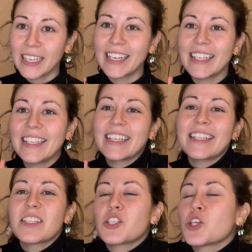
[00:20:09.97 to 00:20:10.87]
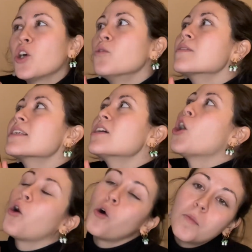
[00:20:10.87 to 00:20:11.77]
I get like this cozy
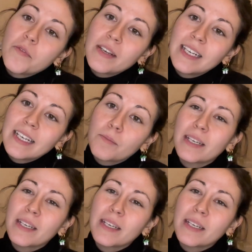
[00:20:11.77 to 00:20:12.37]
home feeling,